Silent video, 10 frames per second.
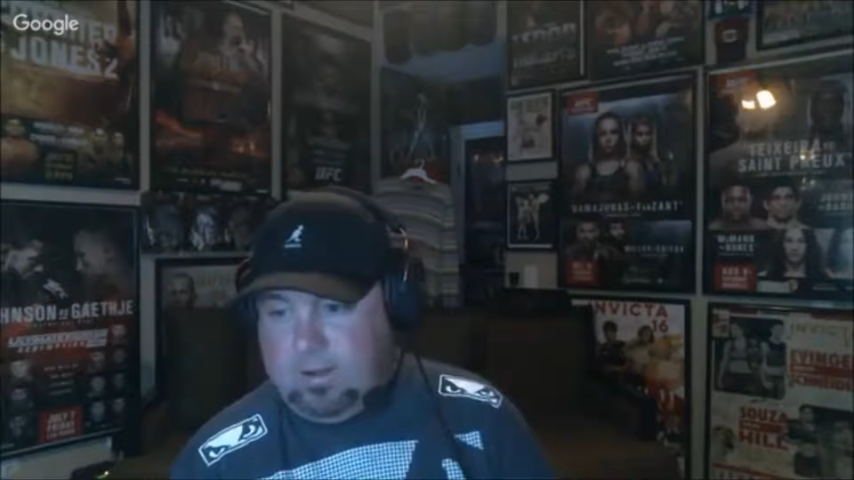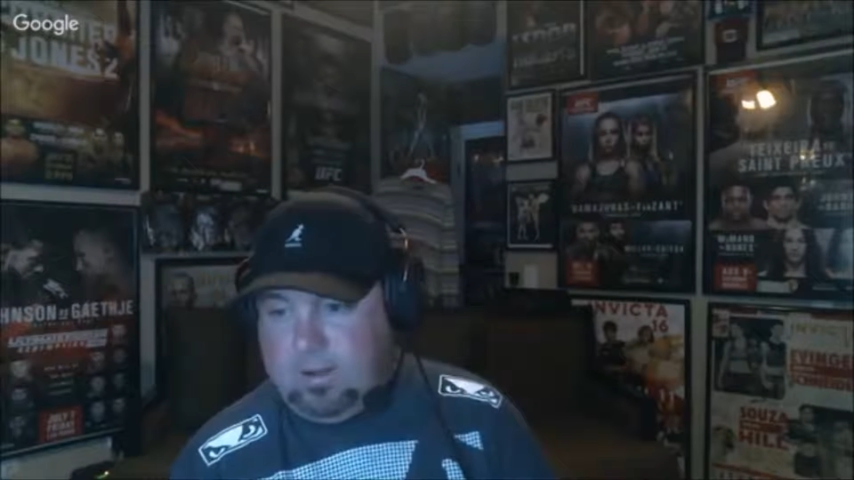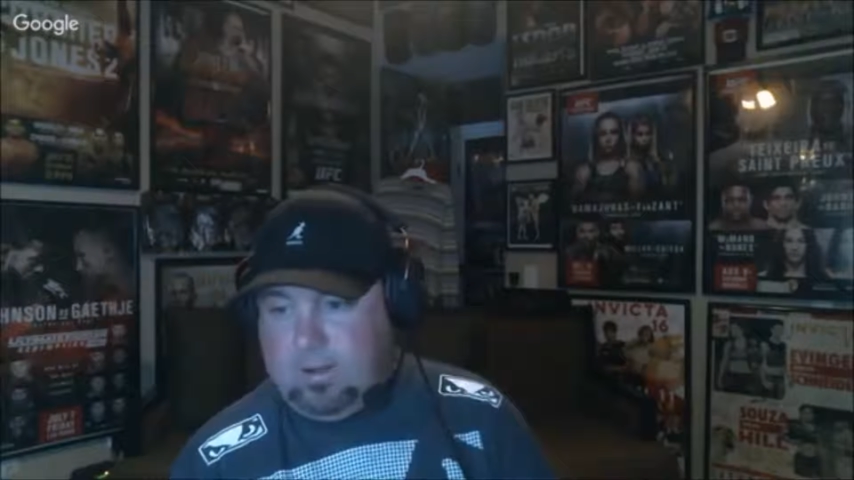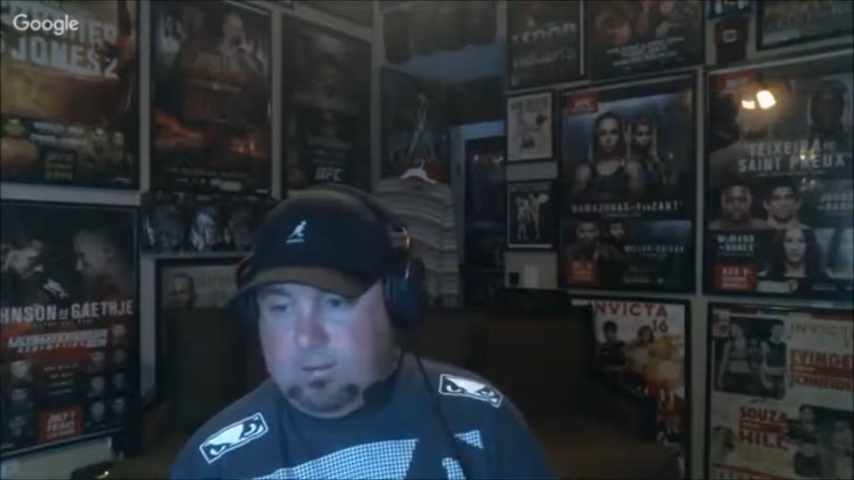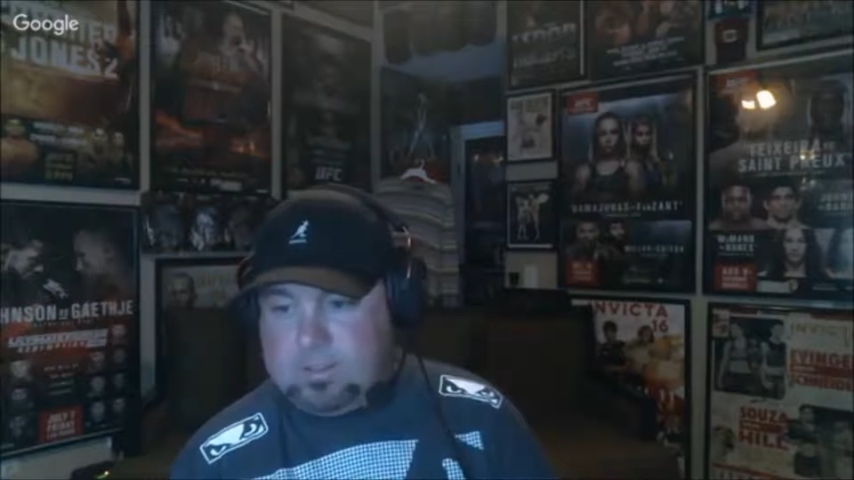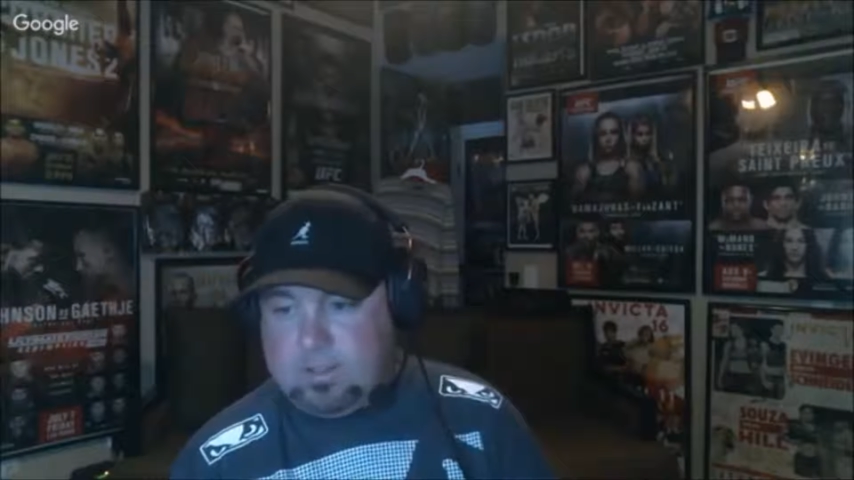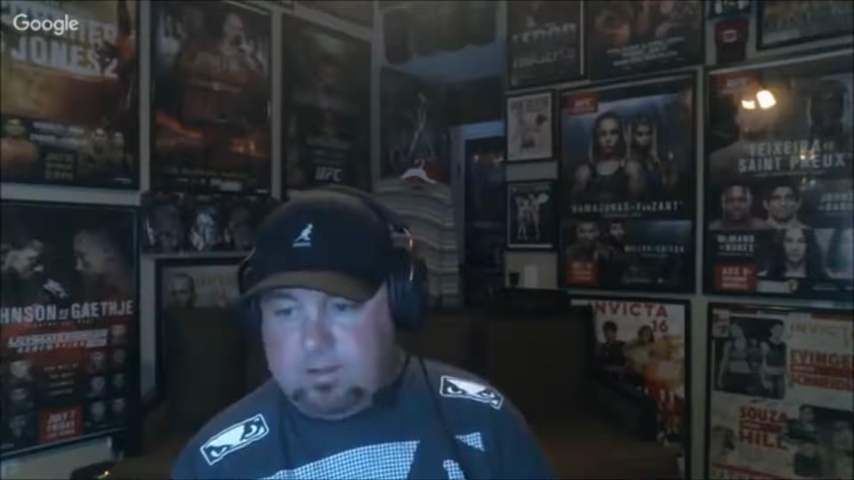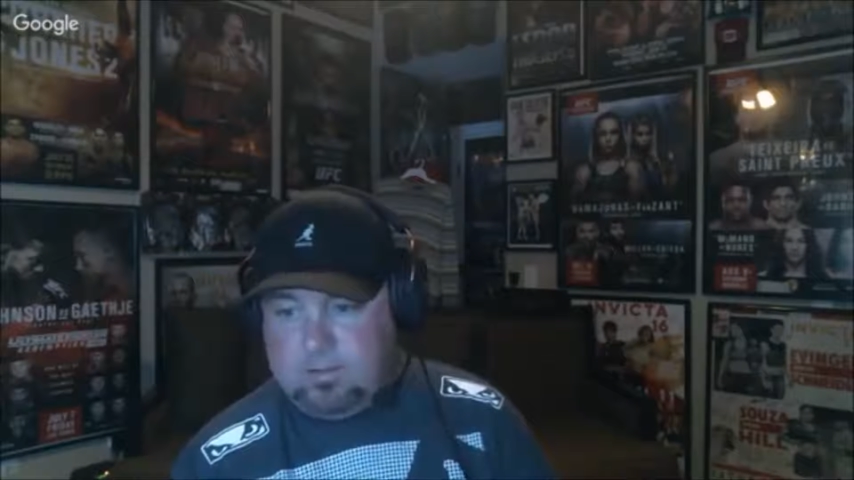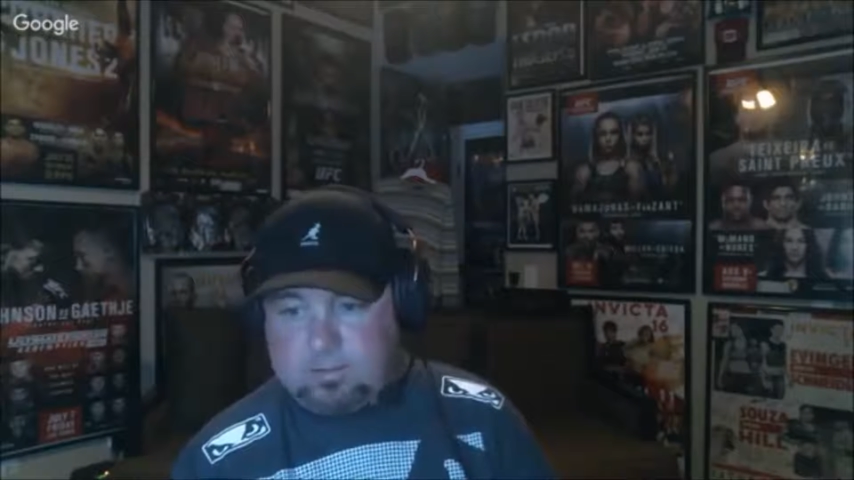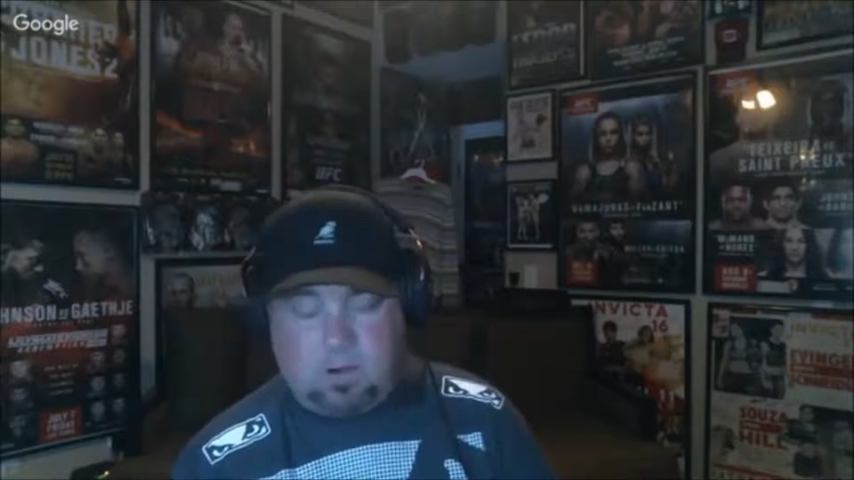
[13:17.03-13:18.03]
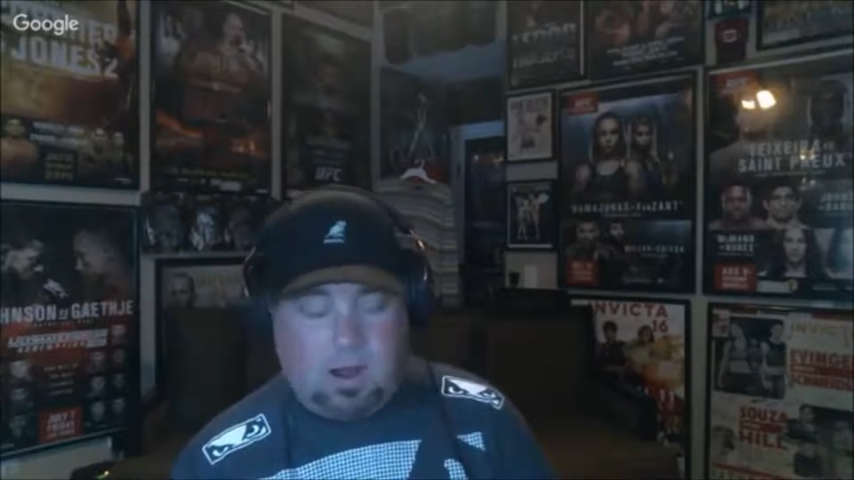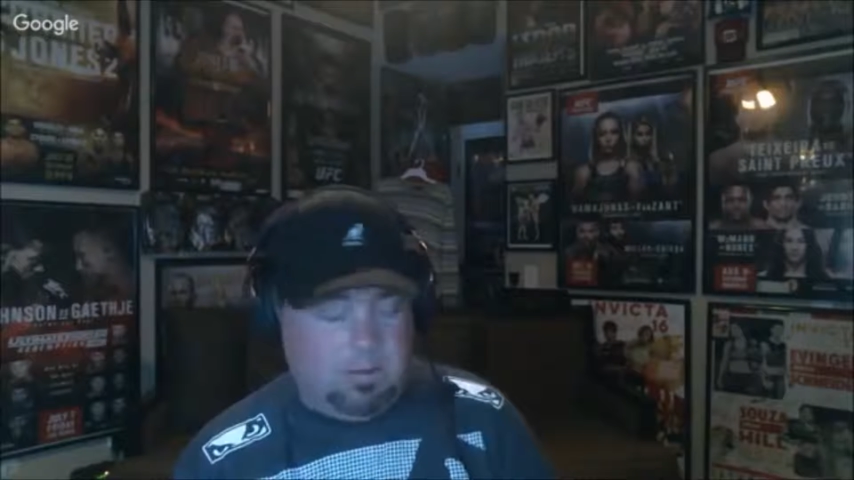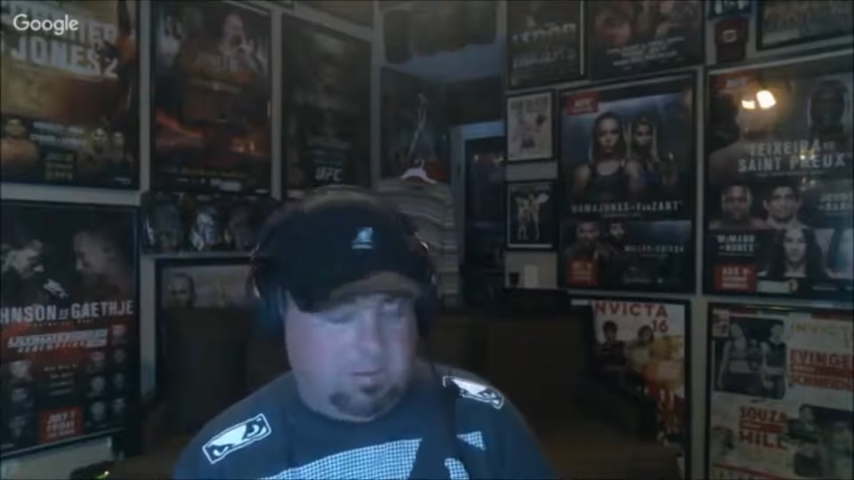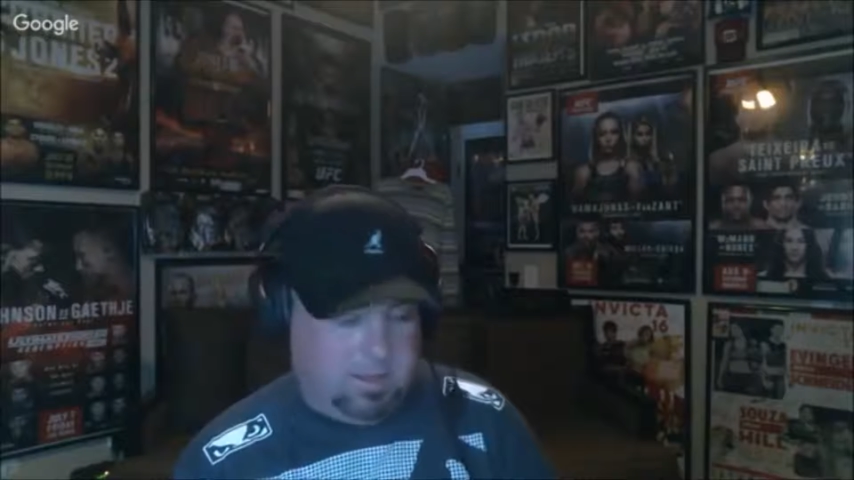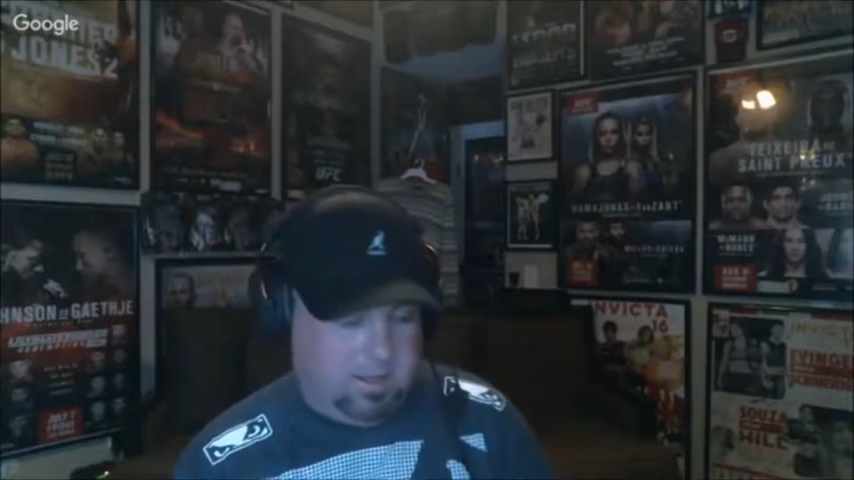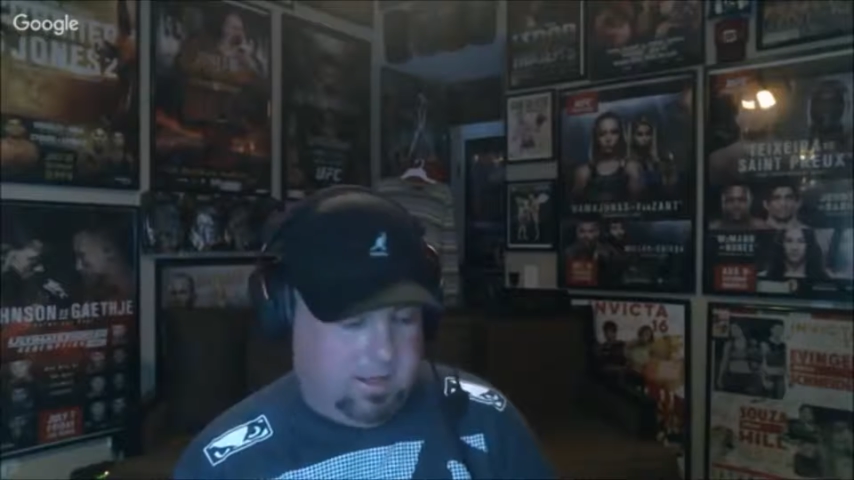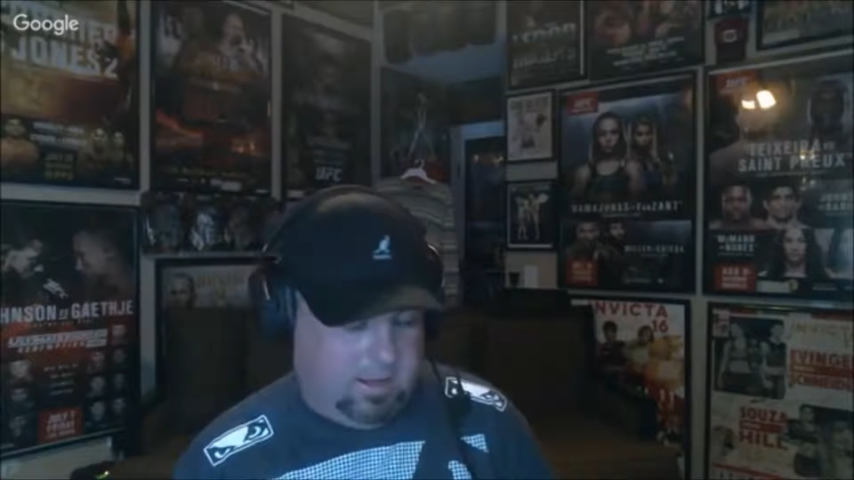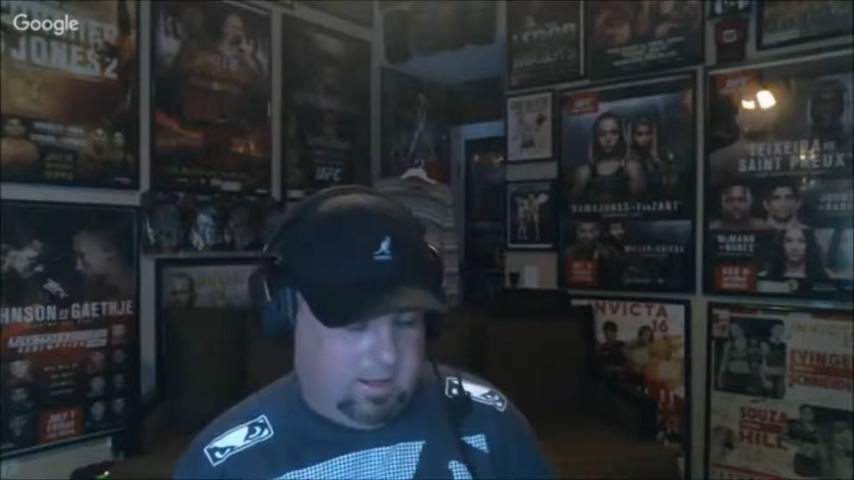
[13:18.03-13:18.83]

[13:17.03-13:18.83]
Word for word: it was a, it was probably a